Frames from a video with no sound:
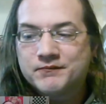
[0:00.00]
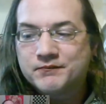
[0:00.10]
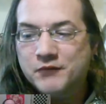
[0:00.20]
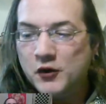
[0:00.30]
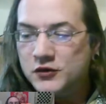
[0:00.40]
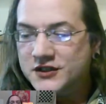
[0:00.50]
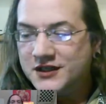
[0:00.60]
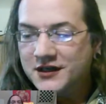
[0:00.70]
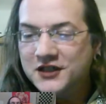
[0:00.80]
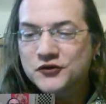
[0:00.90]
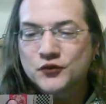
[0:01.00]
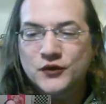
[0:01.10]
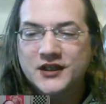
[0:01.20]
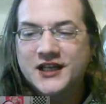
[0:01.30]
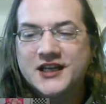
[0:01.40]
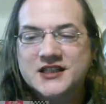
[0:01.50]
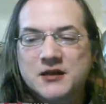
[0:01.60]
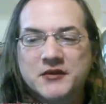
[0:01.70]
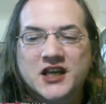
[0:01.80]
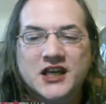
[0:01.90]
But we're starting to really get
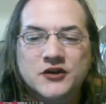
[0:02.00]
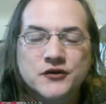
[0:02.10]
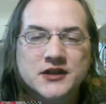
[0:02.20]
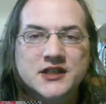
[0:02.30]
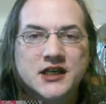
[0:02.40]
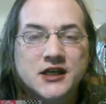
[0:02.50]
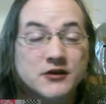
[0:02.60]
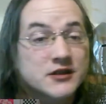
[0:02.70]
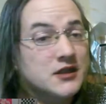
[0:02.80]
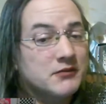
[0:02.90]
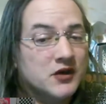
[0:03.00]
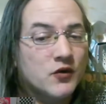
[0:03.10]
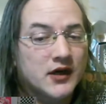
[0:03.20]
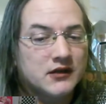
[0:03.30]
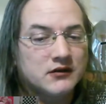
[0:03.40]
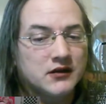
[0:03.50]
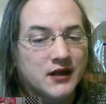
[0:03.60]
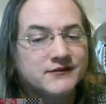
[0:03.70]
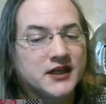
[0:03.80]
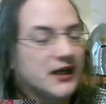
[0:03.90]
something interesting here and something quite
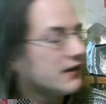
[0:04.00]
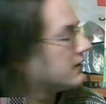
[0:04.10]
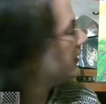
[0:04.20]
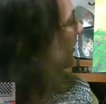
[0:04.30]
lovely, I think.